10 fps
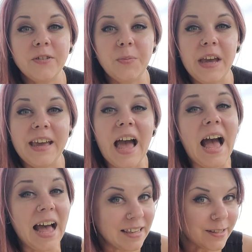to pay
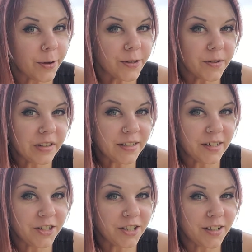as close of
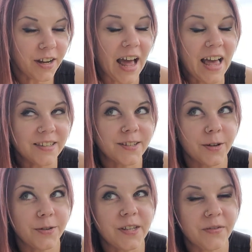attention
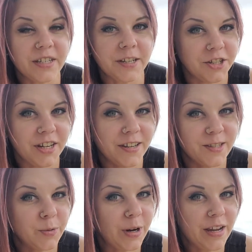as
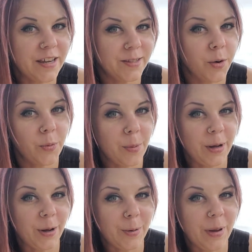to where he's
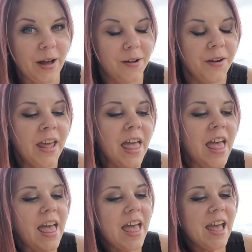roaming on about.
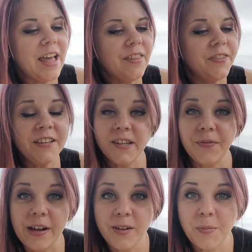And the things I
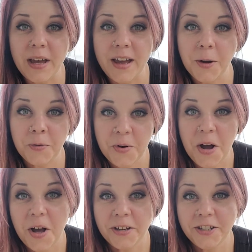found in my
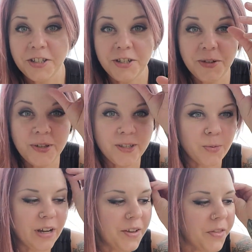garage to do this
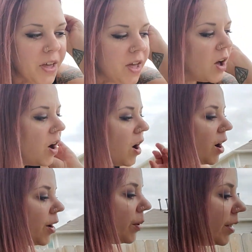with are going